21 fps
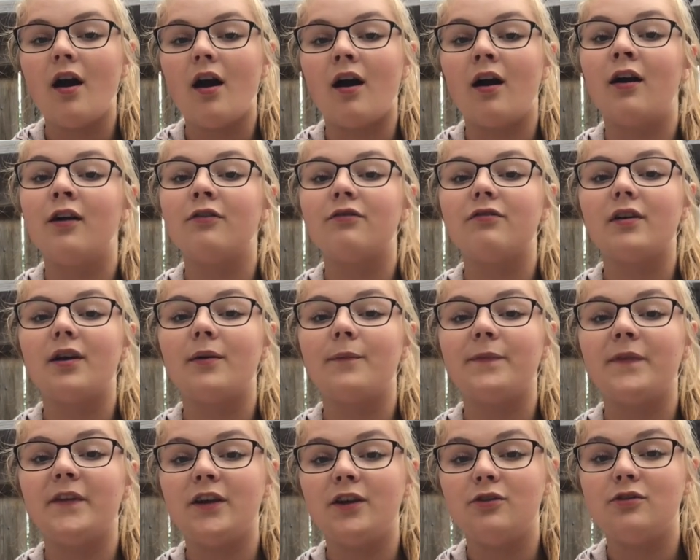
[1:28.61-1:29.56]
are
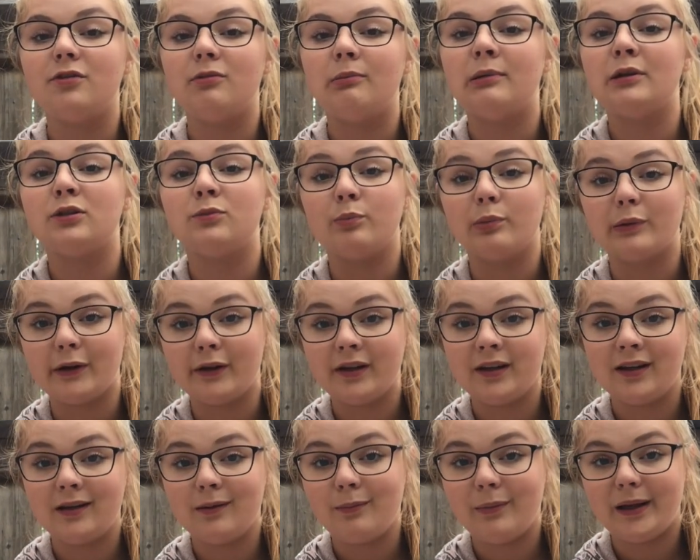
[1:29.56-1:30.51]
from the YouTubers
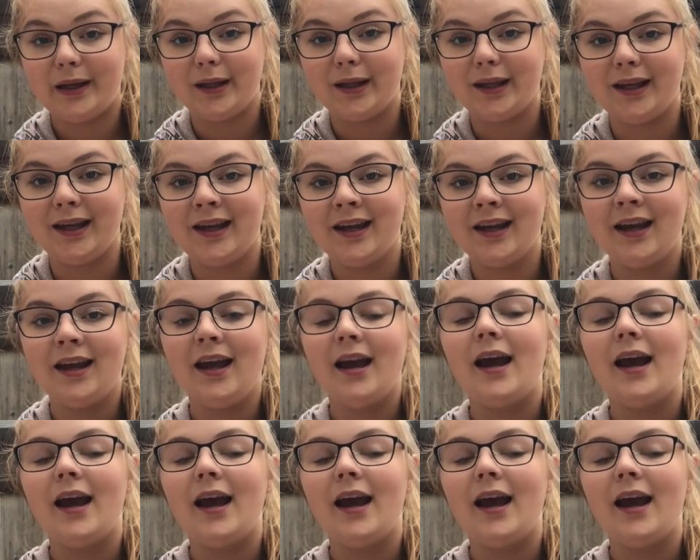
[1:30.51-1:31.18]
Brooklyn and Bailey,